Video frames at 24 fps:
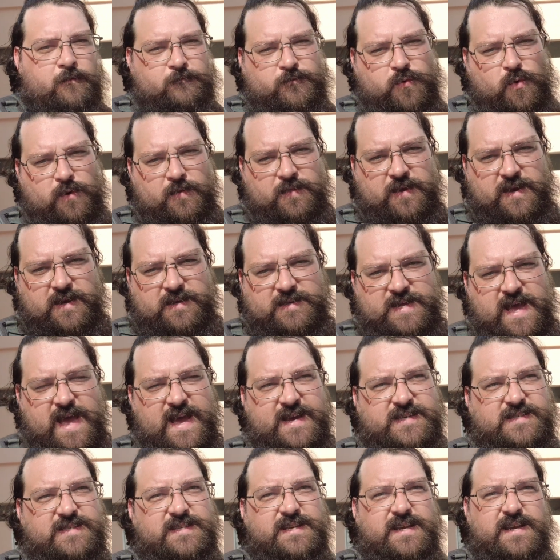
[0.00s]
for the
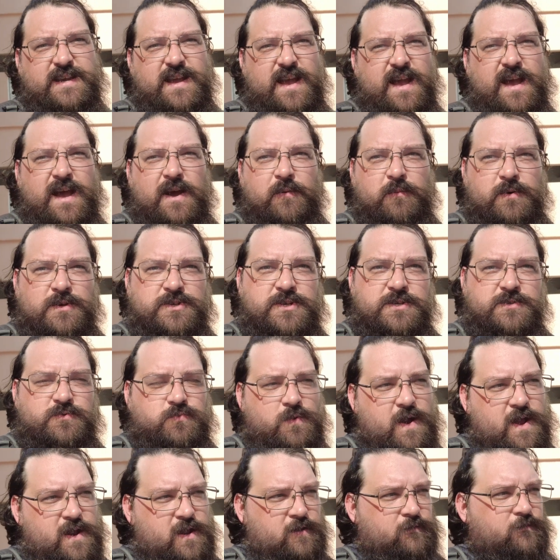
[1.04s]
taxi, and we're just
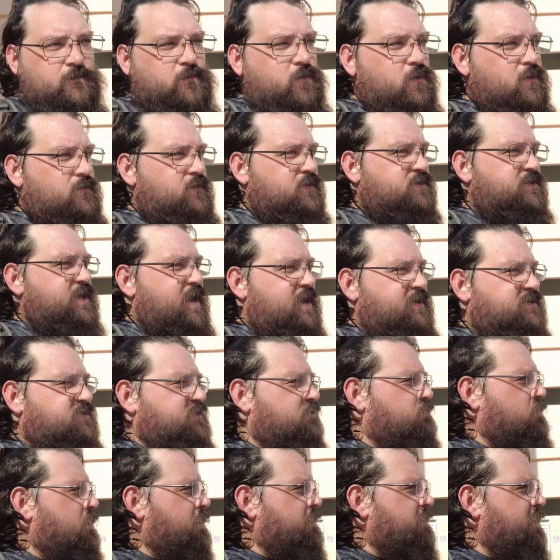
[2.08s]
waiting for the
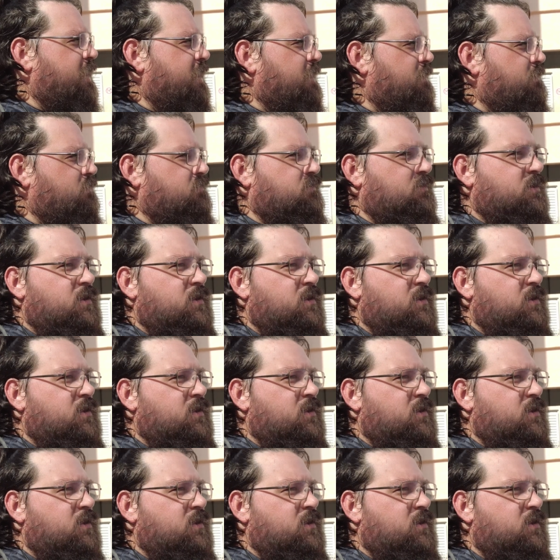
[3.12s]
taxi right now.